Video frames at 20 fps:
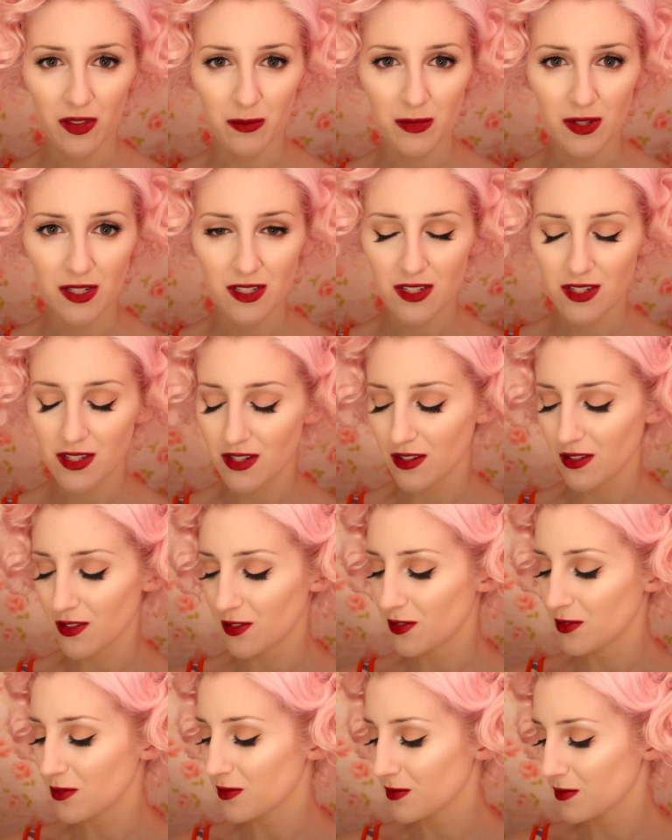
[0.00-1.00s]
them into
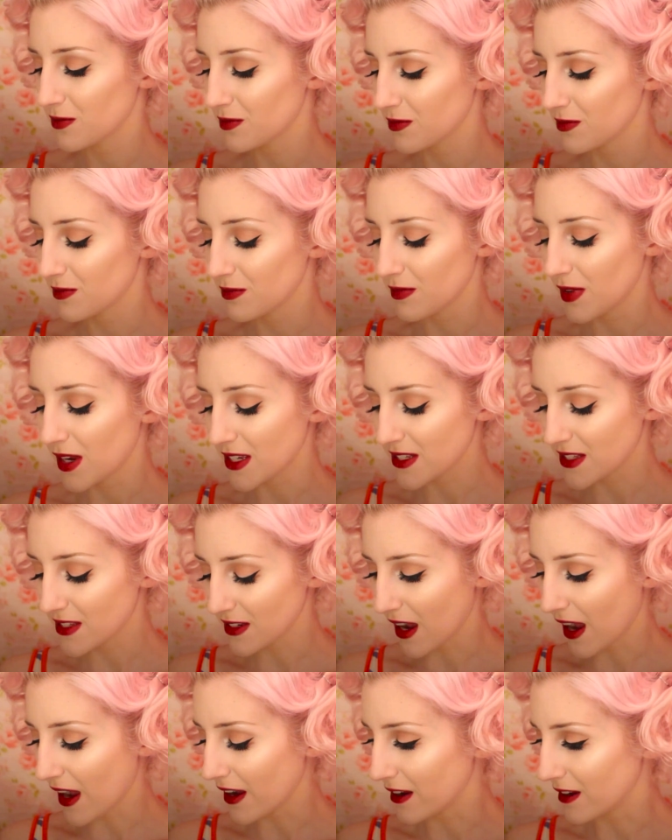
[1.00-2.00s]
my
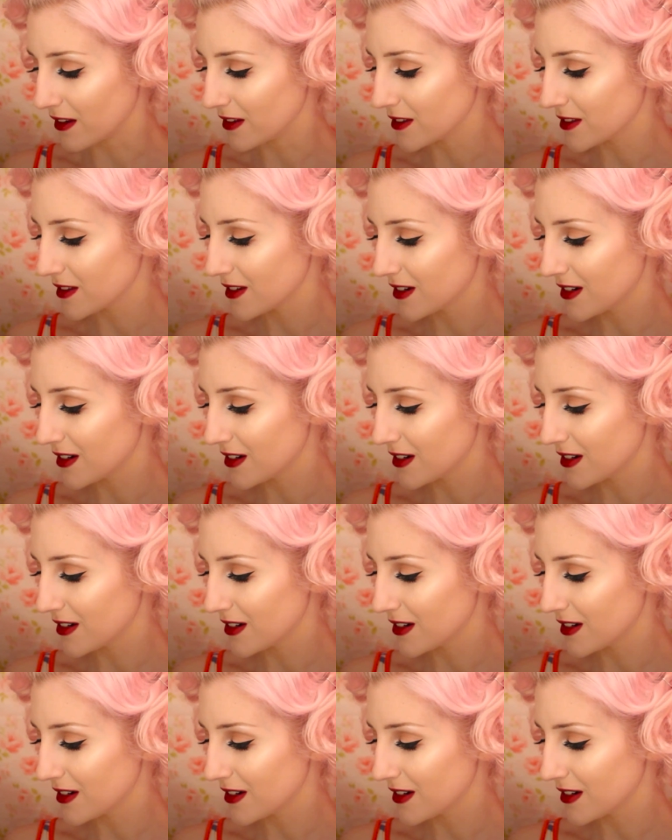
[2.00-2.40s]
style.